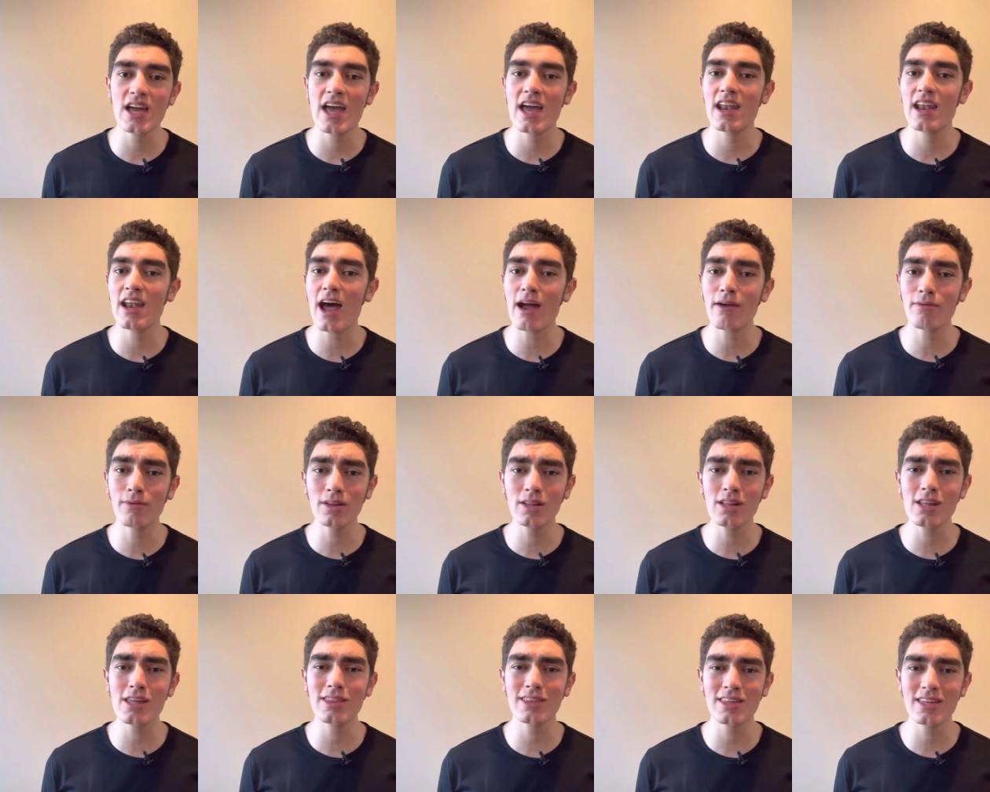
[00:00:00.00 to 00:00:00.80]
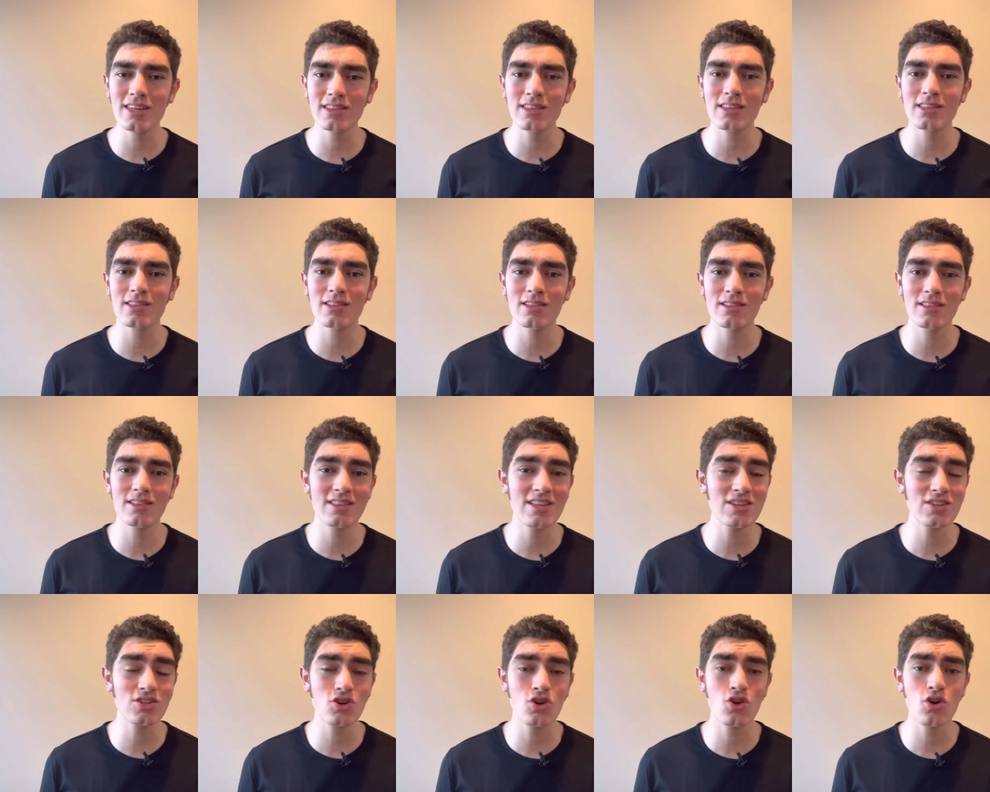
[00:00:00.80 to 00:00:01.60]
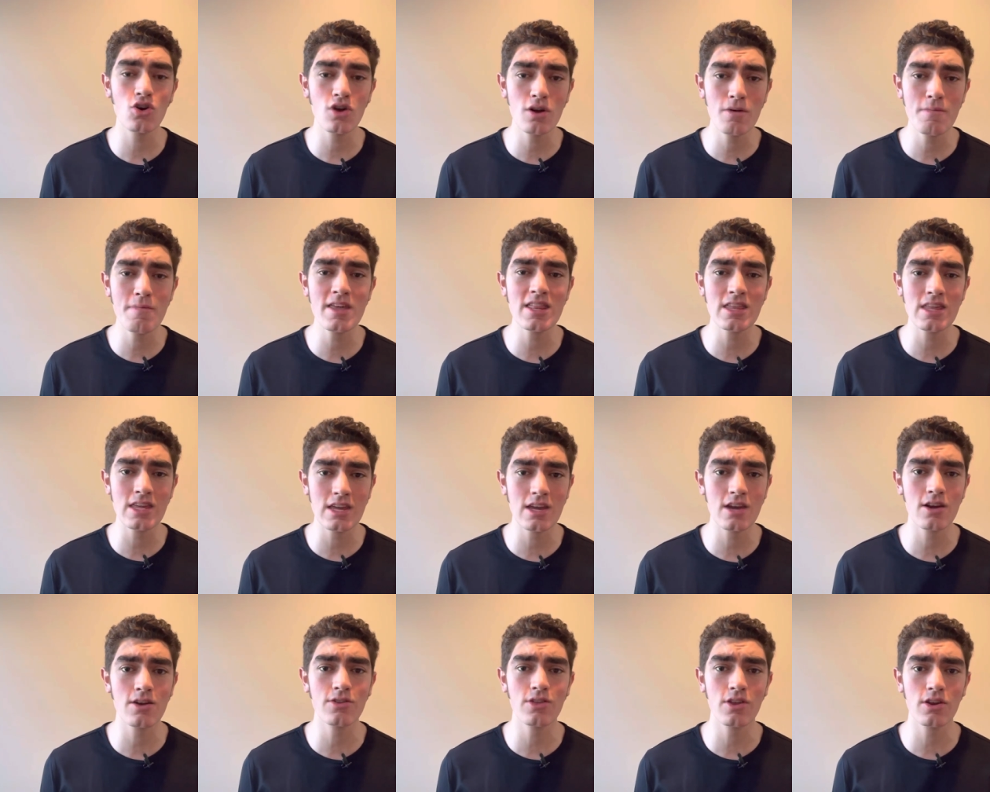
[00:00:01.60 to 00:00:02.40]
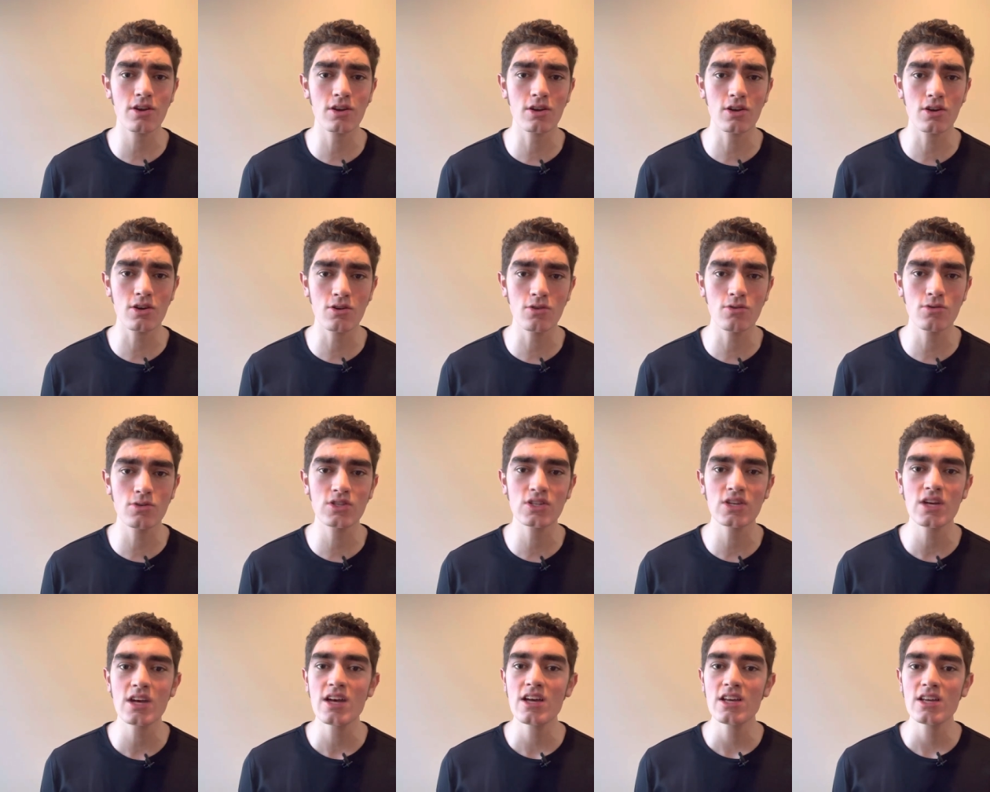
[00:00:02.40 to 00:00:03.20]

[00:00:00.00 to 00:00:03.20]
And I really think that this could be the year that Nuguse